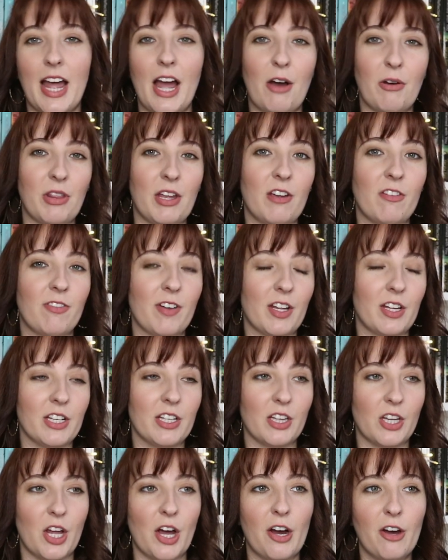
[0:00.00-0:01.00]
how they fell
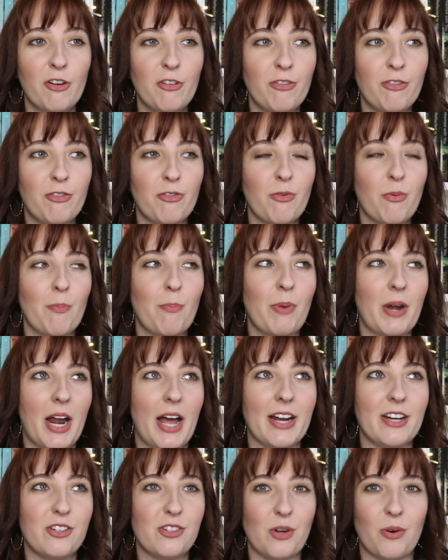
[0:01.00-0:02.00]
in love, but
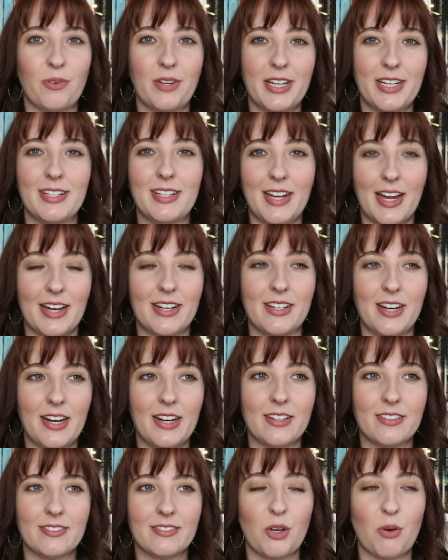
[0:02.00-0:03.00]
I don't like the ending.